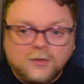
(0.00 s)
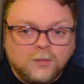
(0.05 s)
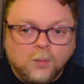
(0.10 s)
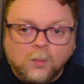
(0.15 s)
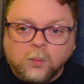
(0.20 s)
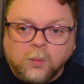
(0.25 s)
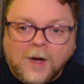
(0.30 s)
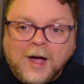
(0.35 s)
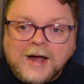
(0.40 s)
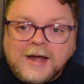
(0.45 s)

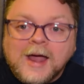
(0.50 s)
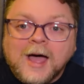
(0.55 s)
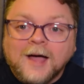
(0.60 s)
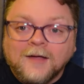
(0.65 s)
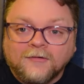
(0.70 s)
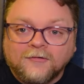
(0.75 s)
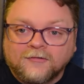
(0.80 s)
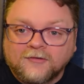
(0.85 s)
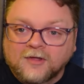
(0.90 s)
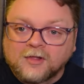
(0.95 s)
why
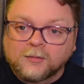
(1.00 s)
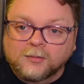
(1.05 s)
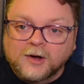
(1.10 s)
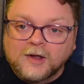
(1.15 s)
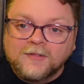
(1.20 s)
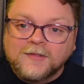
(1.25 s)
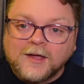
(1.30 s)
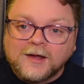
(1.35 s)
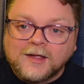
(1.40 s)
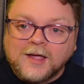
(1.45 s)
not
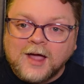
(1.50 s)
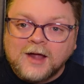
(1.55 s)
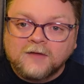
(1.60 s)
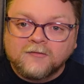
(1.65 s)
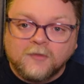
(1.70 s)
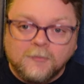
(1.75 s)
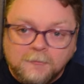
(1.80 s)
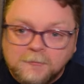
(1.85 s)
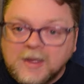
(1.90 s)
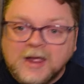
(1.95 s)
celebrate that kind
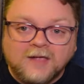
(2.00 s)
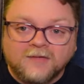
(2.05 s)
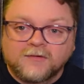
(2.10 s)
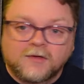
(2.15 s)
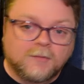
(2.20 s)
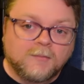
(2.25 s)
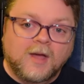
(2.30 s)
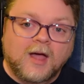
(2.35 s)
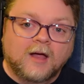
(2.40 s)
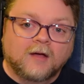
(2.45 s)
of
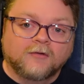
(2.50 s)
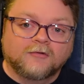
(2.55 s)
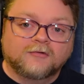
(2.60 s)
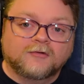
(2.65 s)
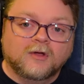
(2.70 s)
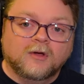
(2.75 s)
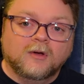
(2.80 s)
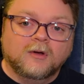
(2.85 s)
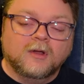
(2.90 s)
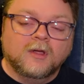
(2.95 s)
amazing
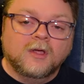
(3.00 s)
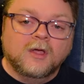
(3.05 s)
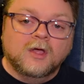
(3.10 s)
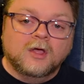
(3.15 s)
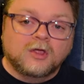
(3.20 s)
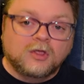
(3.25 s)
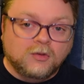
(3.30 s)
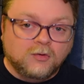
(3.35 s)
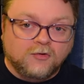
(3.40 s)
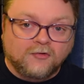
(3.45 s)
milestone?
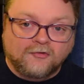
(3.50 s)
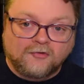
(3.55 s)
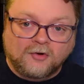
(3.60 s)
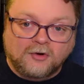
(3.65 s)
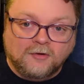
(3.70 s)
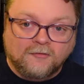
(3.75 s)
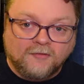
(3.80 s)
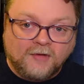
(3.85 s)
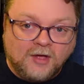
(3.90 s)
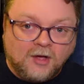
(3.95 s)
You
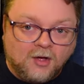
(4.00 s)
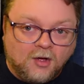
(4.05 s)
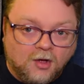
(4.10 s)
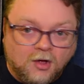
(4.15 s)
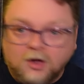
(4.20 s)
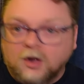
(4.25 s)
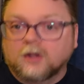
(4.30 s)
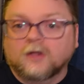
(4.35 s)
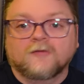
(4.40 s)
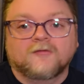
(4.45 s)
deserve
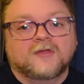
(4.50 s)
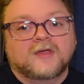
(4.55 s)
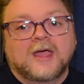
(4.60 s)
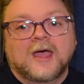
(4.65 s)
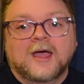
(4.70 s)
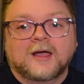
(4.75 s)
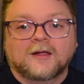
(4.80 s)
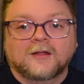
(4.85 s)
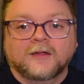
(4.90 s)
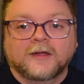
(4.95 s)
all of the
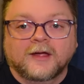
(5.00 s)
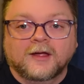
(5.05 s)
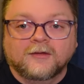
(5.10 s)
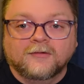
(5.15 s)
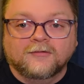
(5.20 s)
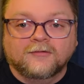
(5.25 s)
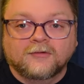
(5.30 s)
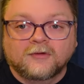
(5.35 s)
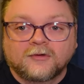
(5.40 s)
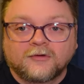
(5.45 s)

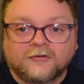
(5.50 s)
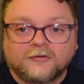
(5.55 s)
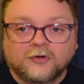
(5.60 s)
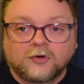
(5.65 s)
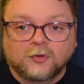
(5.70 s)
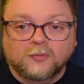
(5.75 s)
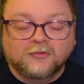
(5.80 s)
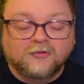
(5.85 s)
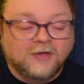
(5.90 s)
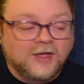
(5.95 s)
accolades,
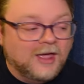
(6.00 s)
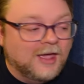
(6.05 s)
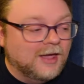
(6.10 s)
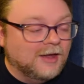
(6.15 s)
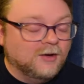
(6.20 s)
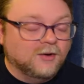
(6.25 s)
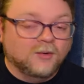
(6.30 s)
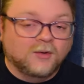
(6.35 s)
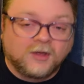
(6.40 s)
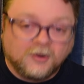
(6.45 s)
Stoops,
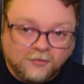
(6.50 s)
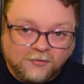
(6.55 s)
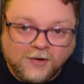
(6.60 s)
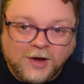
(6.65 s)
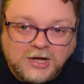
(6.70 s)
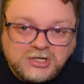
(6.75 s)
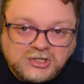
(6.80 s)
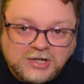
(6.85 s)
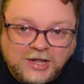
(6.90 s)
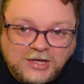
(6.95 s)
and
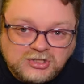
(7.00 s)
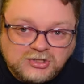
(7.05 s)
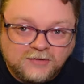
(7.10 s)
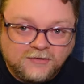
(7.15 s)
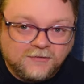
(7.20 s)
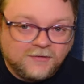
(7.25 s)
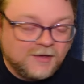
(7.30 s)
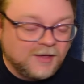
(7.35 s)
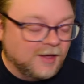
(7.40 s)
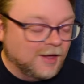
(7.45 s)

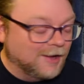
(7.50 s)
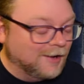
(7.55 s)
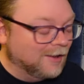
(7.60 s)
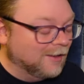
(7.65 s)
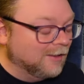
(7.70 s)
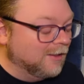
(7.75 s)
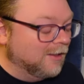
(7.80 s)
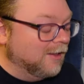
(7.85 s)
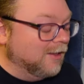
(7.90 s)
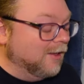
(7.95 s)
congratulations again.
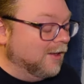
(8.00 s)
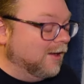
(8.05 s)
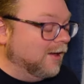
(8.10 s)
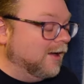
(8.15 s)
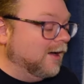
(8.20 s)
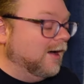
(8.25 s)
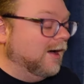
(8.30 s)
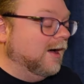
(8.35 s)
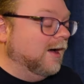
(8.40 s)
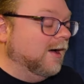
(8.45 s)

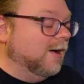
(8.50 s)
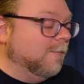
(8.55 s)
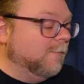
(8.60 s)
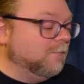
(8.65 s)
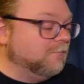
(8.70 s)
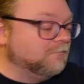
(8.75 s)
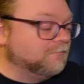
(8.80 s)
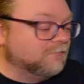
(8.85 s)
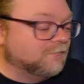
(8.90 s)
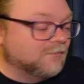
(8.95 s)

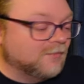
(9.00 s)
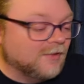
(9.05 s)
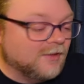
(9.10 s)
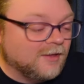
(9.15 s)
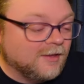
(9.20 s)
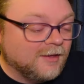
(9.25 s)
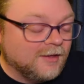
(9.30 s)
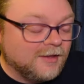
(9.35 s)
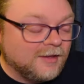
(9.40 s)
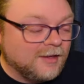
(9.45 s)
And
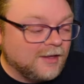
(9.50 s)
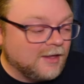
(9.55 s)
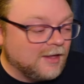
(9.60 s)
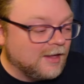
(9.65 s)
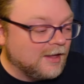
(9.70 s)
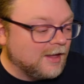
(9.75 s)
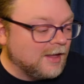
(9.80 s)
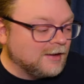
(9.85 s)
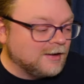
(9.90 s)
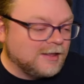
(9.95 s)

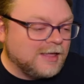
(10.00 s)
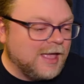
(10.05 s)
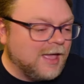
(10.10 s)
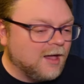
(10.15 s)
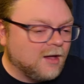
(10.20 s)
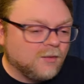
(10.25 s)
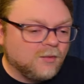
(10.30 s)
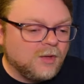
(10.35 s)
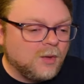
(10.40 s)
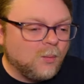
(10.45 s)

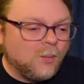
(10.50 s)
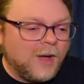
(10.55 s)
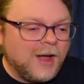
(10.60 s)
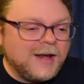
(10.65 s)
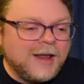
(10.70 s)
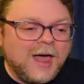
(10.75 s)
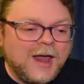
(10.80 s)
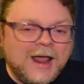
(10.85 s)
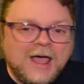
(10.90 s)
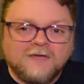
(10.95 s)
yeah, why
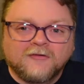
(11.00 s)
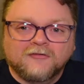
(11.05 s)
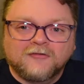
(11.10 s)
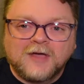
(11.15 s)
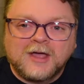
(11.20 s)
not have a